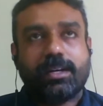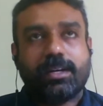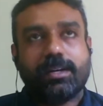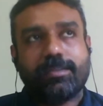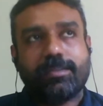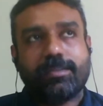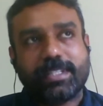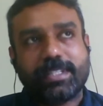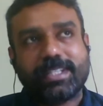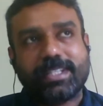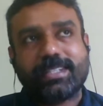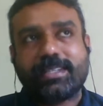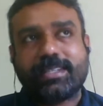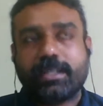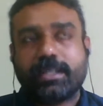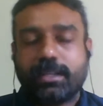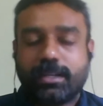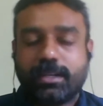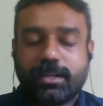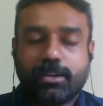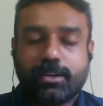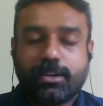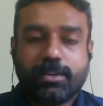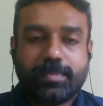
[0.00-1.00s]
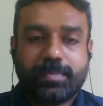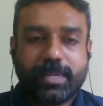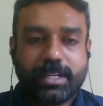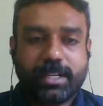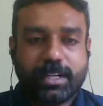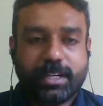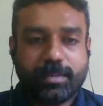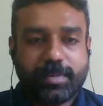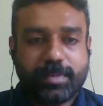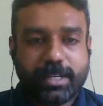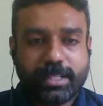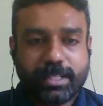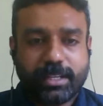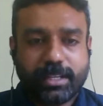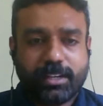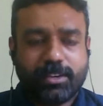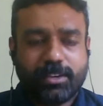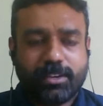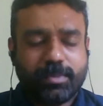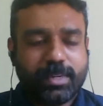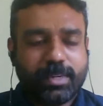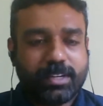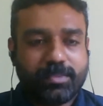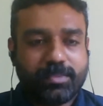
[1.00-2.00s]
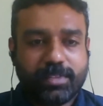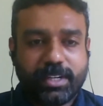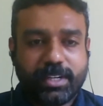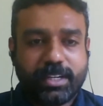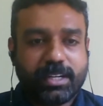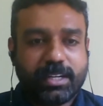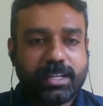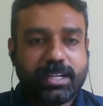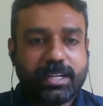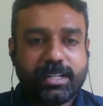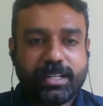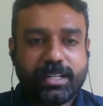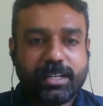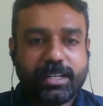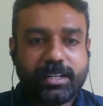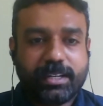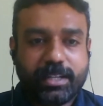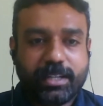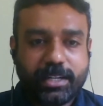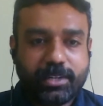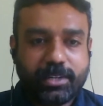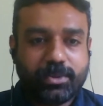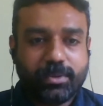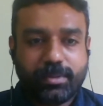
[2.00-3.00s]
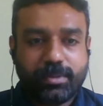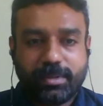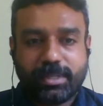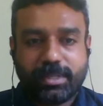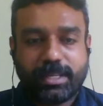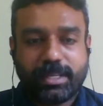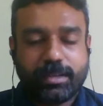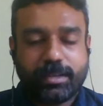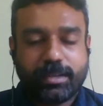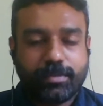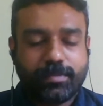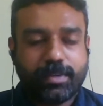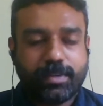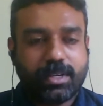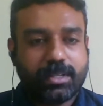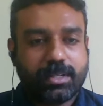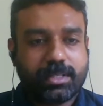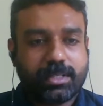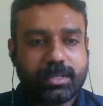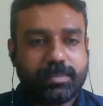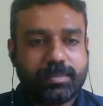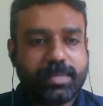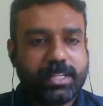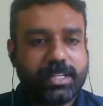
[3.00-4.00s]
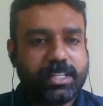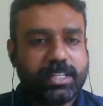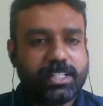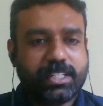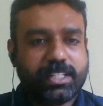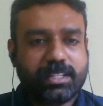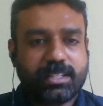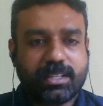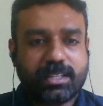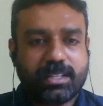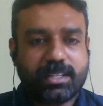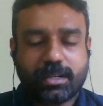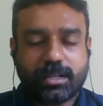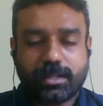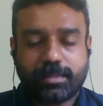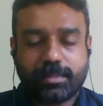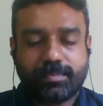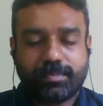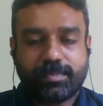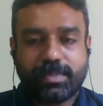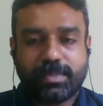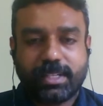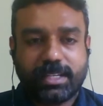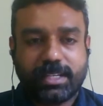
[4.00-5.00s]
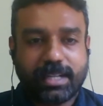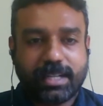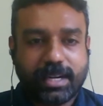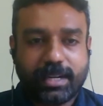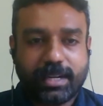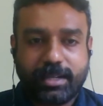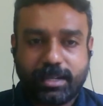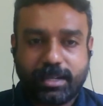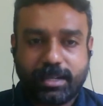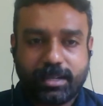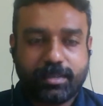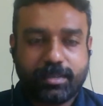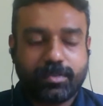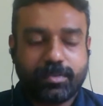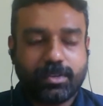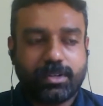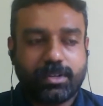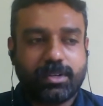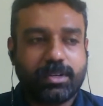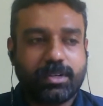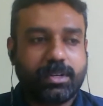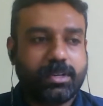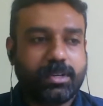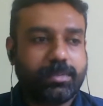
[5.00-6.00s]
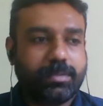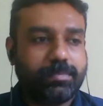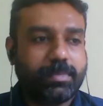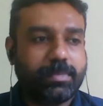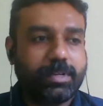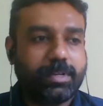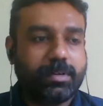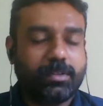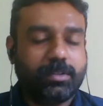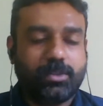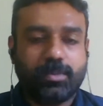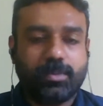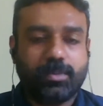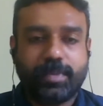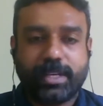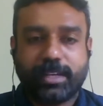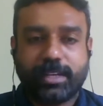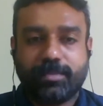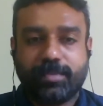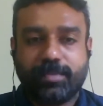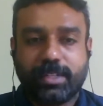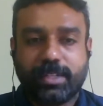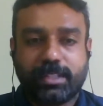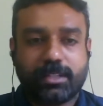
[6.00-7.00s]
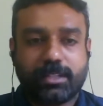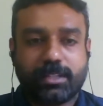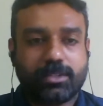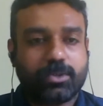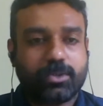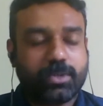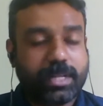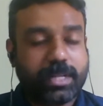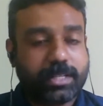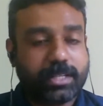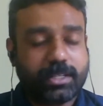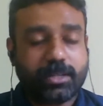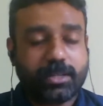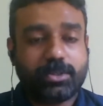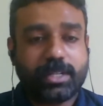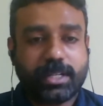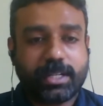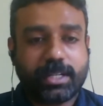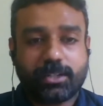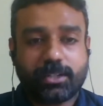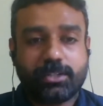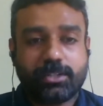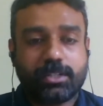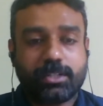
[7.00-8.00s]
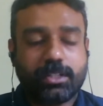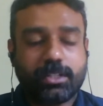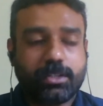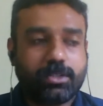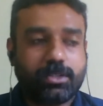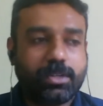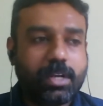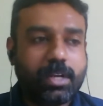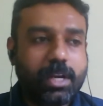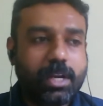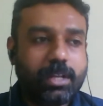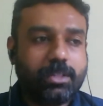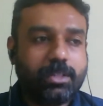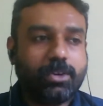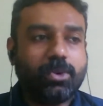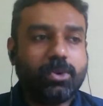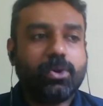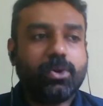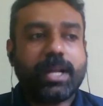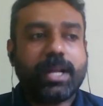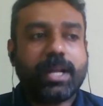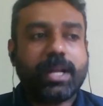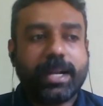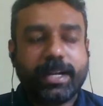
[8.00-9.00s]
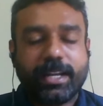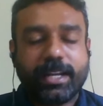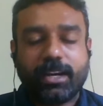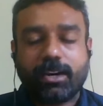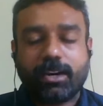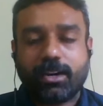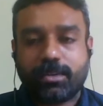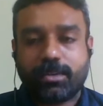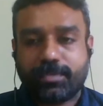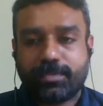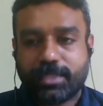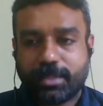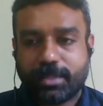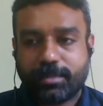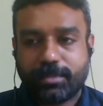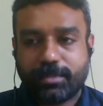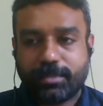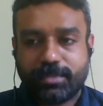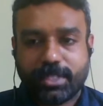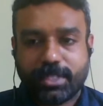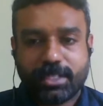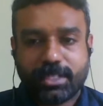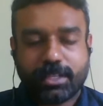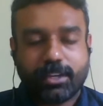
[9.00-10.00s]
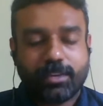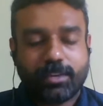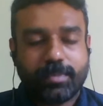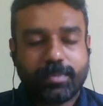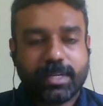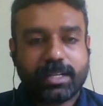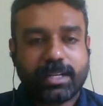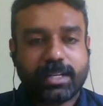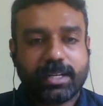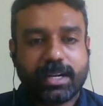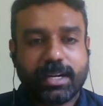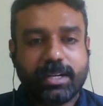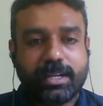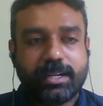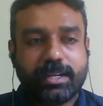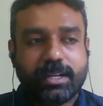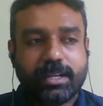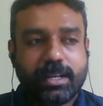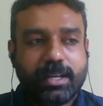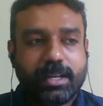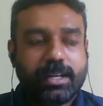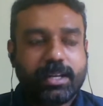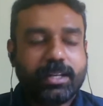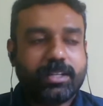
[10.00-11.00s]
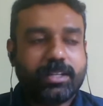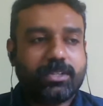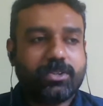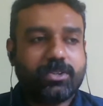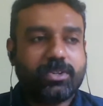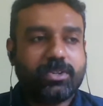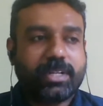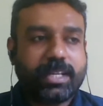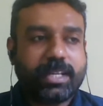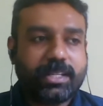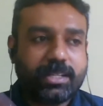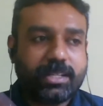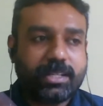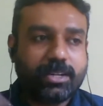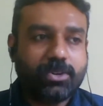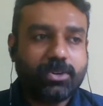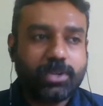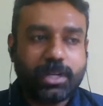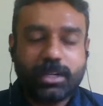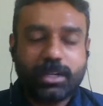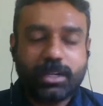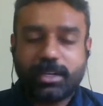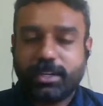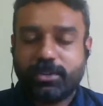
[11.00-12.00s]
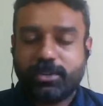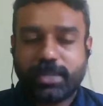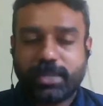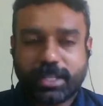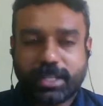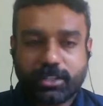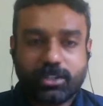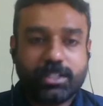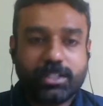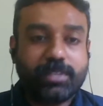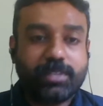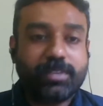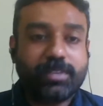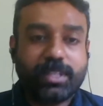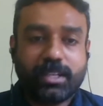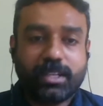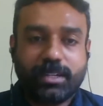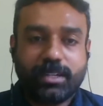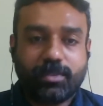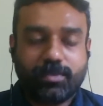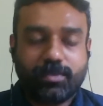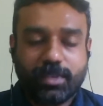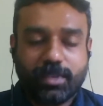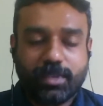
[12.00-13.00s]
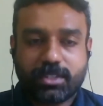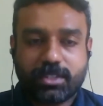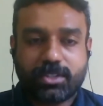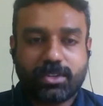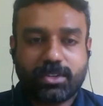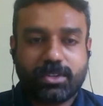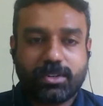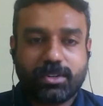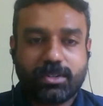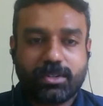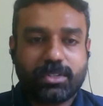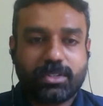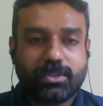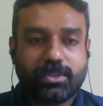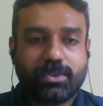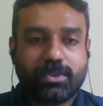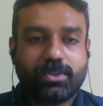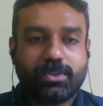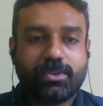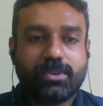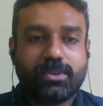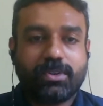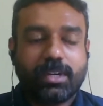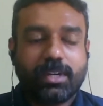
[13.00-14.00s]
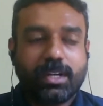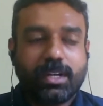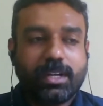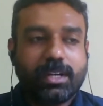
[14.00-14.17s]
which is operated by the government of India, and they are ready to give some initial startup grant for to begin with, to test out the technology. So the whole idea of some of this government grant is to test out a new technology, whether it works or not. So